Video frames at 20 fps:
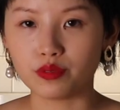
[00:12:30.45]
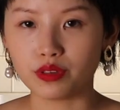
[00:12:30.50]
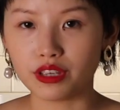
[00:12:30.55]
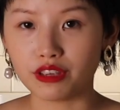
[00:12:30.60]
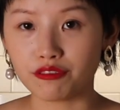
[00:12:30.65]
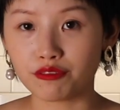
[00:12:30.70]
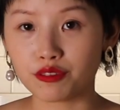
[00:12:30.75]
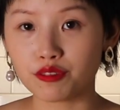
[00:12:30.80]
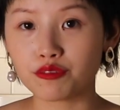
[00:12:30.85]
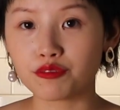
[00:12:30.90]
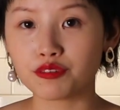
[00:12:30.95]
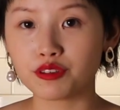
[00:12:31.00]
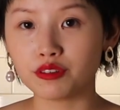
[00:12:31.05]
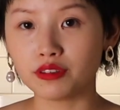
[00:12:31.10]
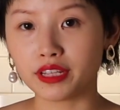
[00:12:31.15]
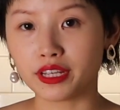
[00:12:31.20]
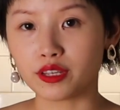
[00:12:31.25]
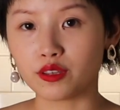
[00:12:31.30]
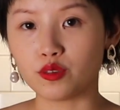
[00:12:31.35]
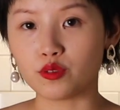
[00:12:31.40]
If you feel
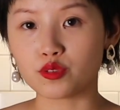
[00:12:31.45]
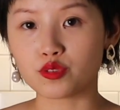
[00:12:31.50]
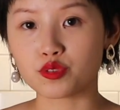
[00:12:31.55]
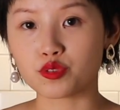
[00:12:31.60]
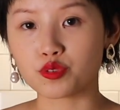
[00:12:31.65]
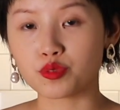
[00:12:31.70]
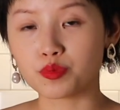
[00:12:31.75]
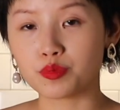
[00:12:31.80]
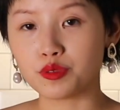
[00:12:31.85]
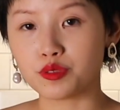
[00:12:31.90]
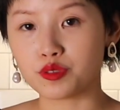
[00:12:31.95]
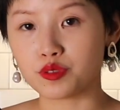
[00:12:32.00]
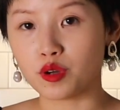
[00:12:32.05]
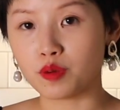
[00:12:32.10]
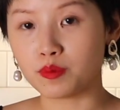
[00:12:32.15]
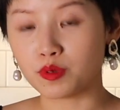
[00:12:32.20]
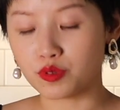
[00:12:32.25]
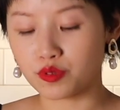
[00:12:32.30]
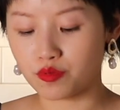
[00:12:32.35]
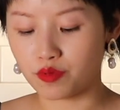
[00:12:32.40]
like your soup is
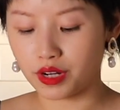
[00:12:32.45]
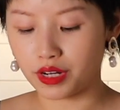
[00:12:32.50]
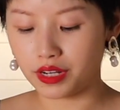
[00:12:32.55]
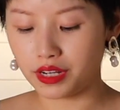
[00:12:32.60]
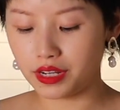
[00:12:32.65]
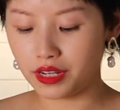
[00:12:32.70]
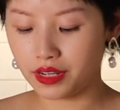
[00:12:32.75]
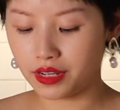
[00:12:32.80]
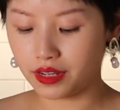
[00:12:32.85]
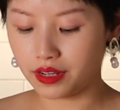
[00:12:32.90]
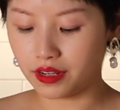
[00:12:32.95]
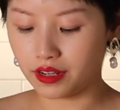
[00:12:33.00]
almost ready,